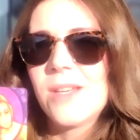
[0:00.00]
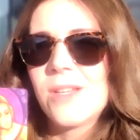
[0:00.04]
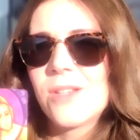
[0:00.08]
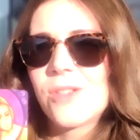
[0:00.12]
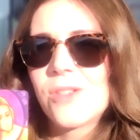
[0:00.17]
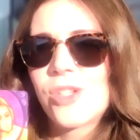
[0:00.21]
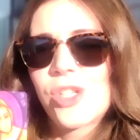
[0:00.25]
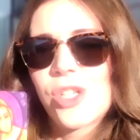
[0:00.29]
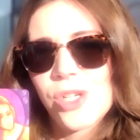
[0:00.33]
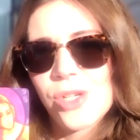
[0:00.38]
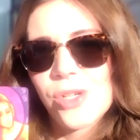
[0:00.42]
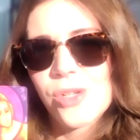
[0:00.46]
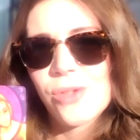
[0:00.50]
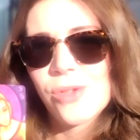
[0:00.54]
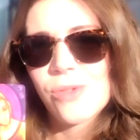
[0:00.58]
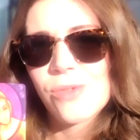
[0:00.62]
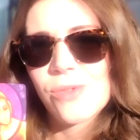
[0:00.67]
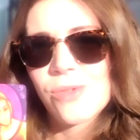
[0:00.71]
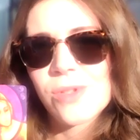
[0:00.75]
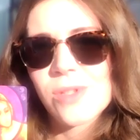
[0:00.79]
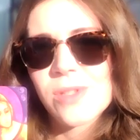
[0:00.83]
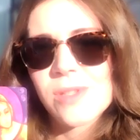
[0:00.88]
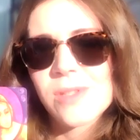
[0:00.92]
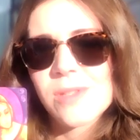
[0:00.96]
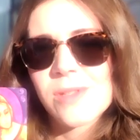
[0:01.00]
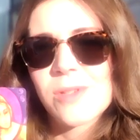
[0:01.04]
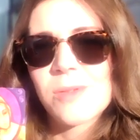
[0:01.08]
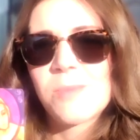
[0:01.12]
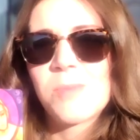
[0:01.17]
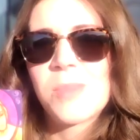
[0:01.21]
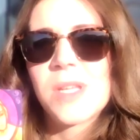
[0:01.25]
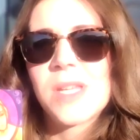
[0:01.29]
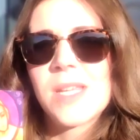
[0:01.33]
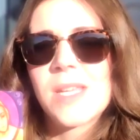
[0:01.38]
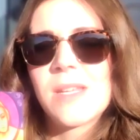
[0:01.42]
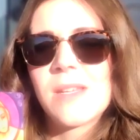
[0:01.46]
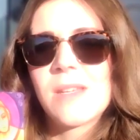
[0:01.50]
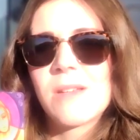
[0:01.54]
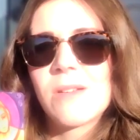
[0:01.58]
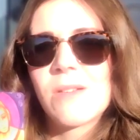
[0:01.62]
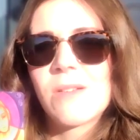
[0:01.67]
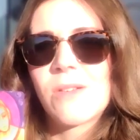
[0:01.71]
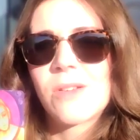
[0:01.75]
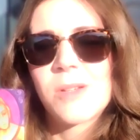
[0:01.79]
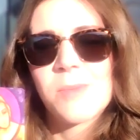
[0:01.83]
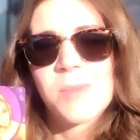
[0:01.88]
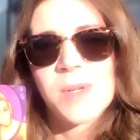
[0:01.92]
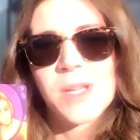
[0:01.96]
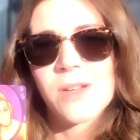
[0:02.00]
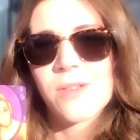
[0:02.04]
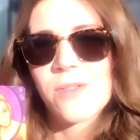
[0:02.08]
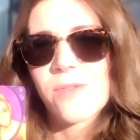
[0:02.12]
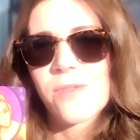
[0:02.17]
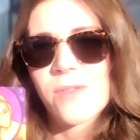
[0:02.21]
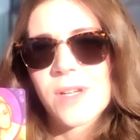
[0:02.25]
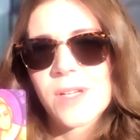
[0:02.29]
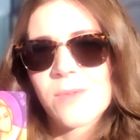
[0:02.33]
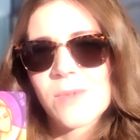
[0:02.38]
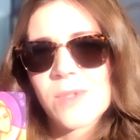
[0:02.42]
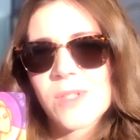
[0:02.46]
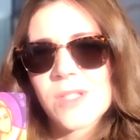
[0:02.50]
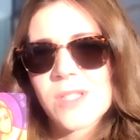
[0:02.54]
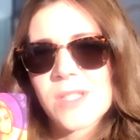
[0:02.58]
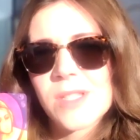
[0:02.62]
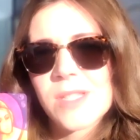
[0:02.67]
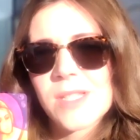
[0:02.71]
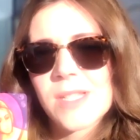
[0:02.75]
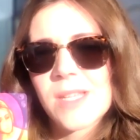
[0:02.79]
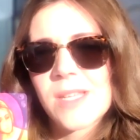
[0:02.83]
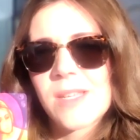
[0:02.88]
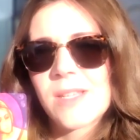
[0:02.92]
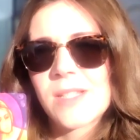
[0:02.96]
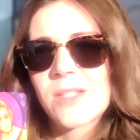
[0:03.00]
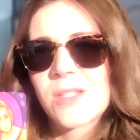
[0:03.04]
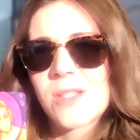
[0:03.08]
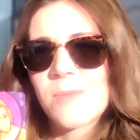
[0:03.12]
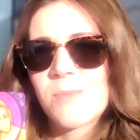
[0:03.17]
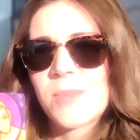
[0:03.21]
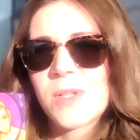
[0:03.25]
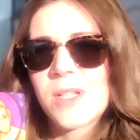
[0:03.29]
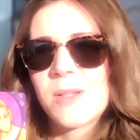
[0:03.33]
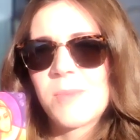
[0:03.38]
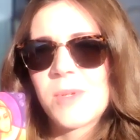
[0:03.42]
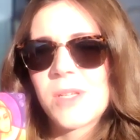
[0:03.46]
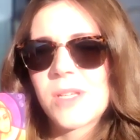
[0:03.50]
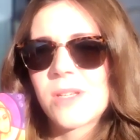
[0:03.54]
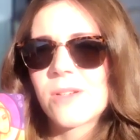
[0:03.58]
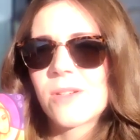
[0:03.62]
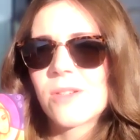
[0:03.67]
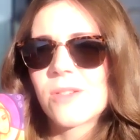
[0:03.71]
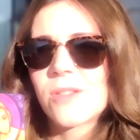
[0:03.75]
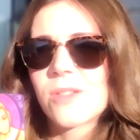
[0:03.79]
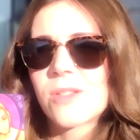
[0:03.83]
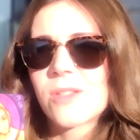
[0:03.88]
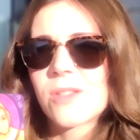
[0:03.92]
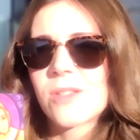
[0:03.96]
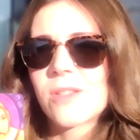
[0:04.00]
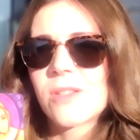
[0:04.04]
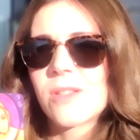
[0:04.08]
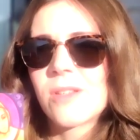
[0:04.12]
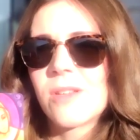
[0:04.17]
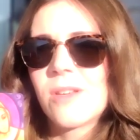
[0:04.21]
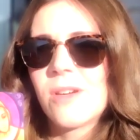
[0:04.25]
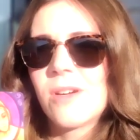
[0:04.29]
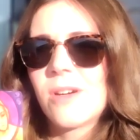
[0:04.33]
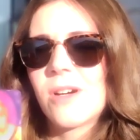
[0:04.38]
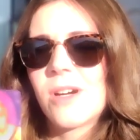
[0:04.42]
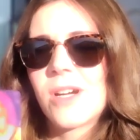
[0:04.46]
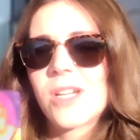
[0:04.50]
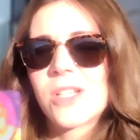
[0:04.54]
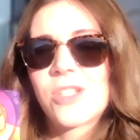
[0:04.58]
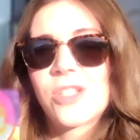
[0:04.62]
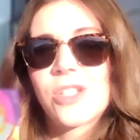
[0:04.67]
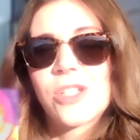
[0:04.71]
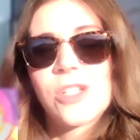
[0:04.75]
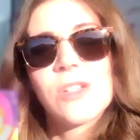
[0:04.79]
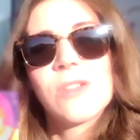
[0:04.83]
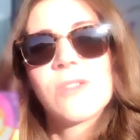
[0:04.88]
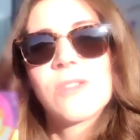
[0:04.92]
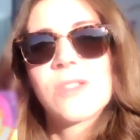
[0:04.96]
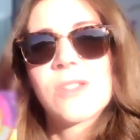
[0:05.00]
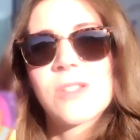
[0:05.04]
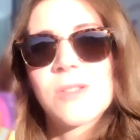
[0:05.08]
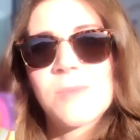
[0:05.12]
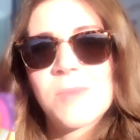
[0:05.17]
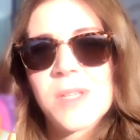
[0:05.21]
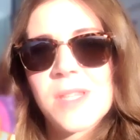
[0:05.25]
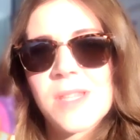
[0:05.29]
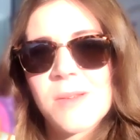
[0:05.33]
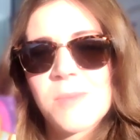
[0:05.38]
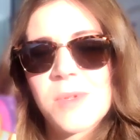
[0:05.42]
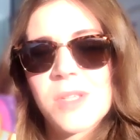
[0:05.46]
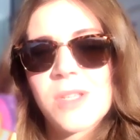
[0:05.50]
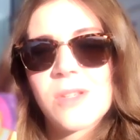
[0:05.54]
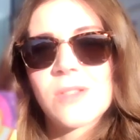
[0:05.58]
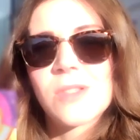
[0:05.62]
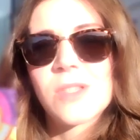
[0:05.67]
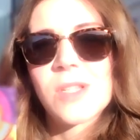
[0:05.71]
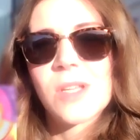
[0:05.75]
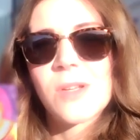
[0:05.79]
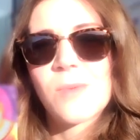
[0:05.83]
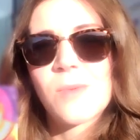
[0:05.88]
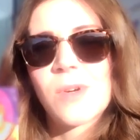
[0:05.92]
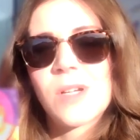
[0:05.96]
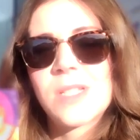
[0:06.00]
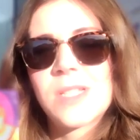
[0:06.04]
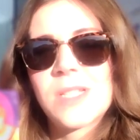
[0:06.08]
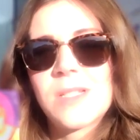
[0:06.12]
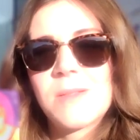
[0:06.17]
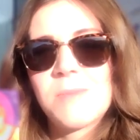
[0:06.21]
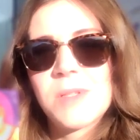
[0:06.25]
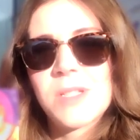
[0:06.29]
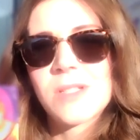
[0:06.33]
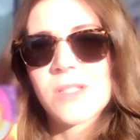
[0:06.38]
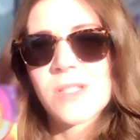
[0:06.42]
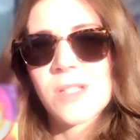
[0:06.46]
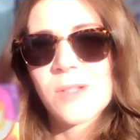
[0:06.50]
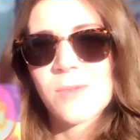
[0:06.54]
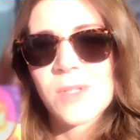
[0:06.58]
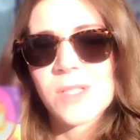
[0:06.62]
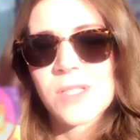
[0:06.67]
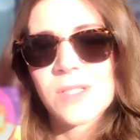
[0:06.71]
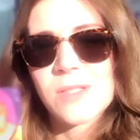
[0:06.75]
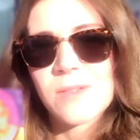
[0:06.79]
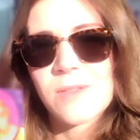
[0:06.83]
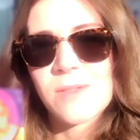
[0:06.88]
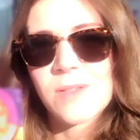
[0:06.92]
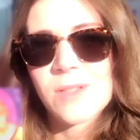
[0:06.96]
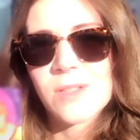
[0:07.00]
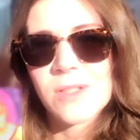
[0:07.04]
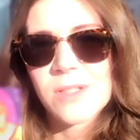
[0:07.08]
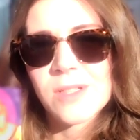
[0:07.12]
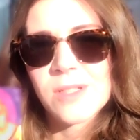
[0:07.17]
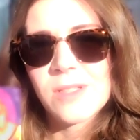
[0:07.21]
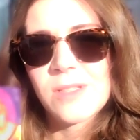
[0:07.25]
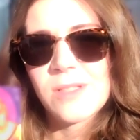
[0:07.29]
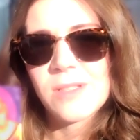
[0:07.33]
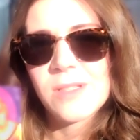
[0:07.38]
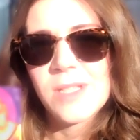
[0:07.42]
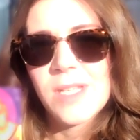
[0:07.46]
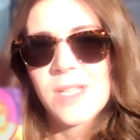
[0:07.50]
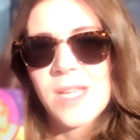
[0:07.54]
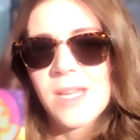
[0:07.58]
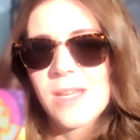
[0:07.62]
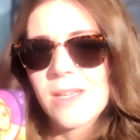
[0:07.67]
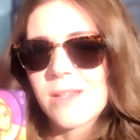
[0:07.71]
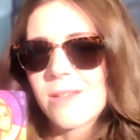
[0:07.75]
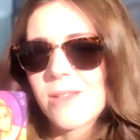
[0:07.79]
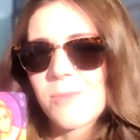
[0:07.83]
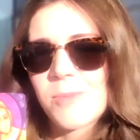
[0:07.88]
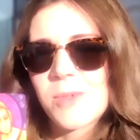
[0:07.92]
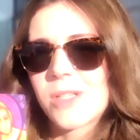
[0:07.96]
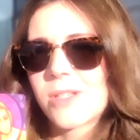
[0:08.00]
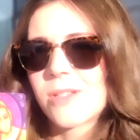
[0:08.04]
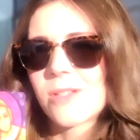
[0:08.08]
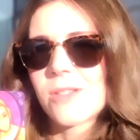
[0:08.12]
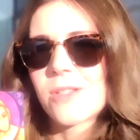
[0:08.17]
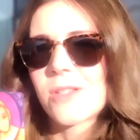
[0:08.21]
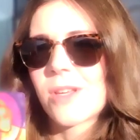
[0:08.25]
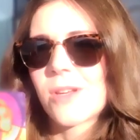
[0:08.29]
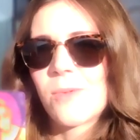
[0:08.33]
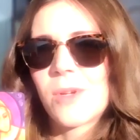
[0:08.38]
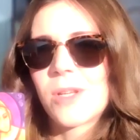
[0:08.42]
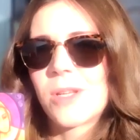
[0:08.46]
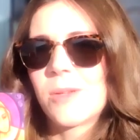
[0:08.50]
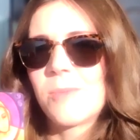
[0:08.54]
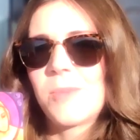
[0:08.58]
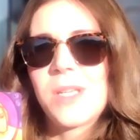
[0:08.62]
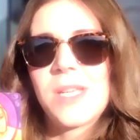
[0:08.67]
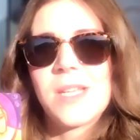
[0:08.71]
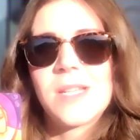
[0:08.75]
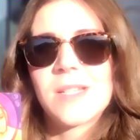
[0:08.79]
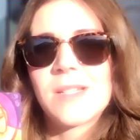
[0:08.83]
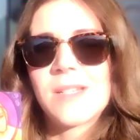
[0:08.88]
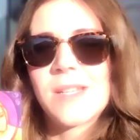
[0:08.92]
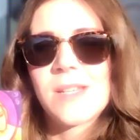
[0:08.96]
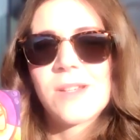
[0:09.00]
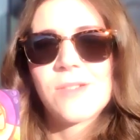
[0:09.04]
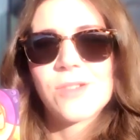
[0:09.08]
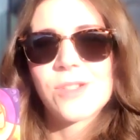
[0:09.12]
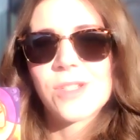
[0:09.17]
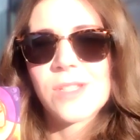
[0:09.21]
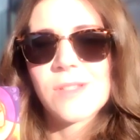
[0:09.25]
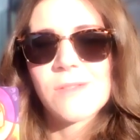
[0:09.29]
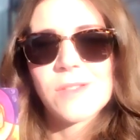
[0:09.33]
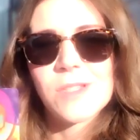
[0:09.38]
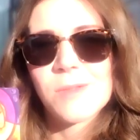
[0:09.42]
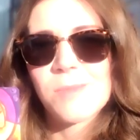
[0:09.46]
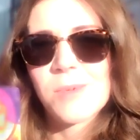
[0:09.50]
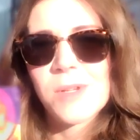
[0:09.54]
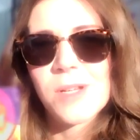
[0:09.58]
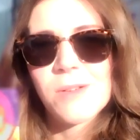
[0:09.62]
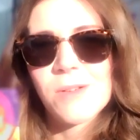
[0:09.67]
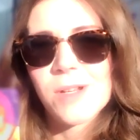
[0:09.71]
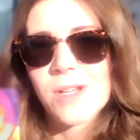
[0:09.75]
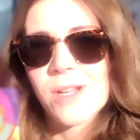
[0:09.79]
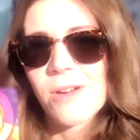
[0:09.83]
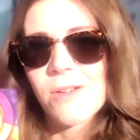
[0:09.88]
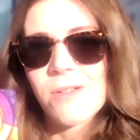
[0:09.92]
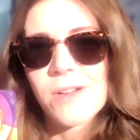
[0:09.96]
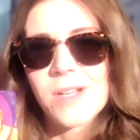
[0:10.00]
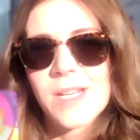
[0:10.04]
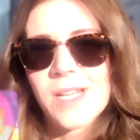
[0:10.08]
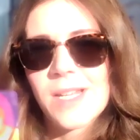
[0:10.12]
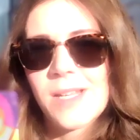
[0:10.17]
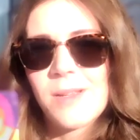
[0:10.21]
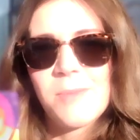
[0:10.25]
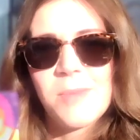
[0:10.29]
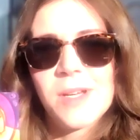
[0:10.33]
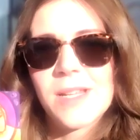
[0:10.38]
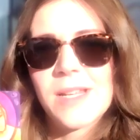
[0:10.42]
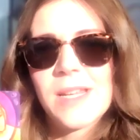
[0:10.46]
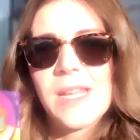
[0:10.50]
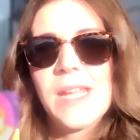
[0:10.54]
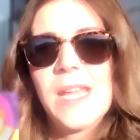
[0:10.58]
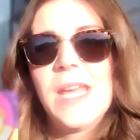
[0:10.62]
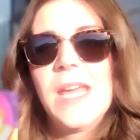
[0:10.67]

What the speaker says: choose to be on a better frequency simply because I choose to be them, because I want it, because I want to feel good, not because I want to be in an energy of superiority, but